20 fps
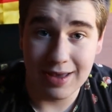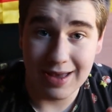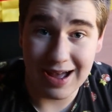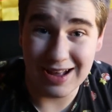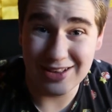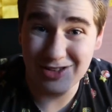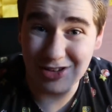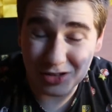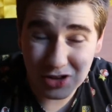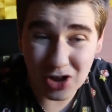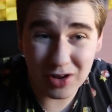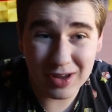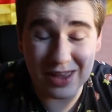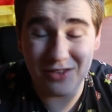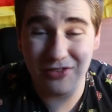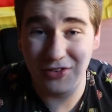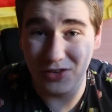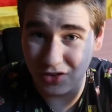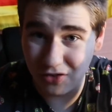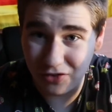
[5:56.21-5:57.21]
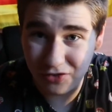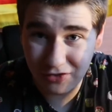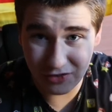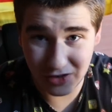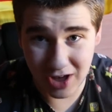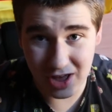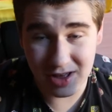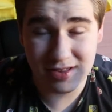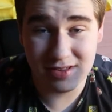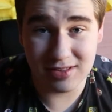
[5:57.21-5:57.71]
and you're looking for your
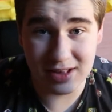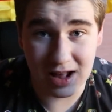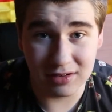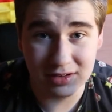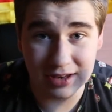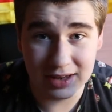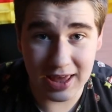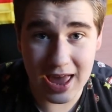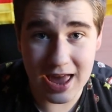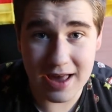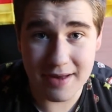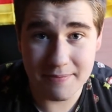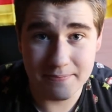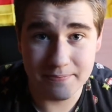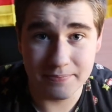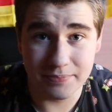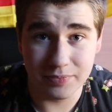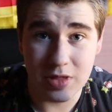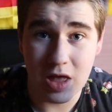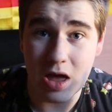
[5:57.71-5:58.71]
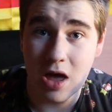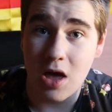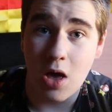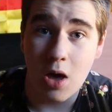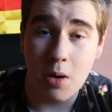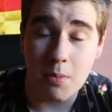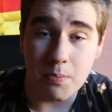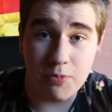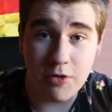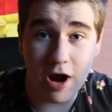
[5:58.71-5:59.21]
first Zelda game,
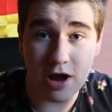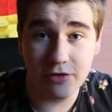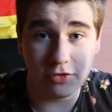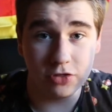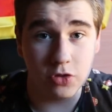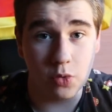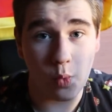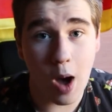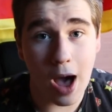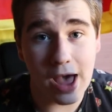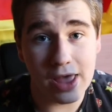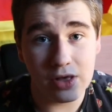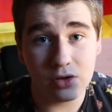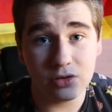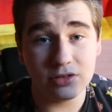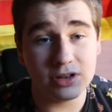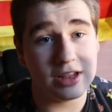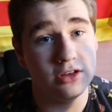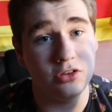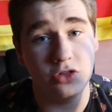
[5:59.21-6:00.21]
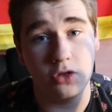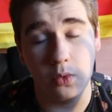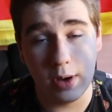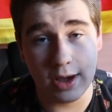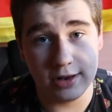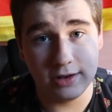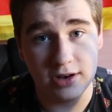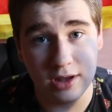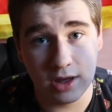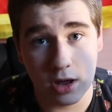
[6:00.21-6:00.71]
Breath of the Wild is the
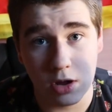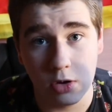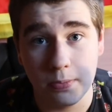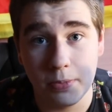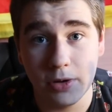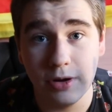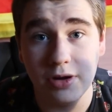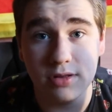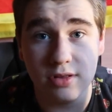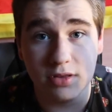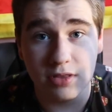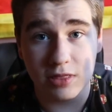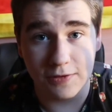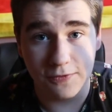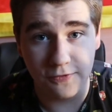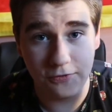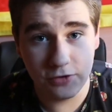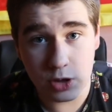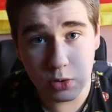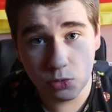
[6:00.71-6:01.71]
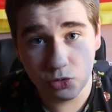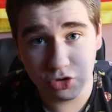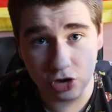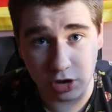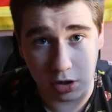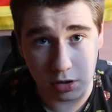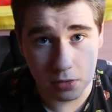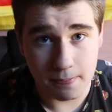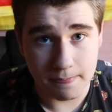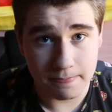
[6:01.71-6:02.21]
way to go, because it's the
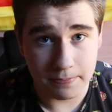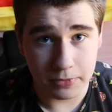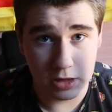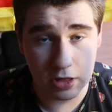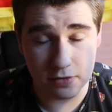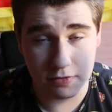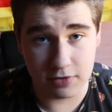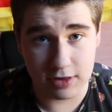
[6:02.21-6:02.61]
future of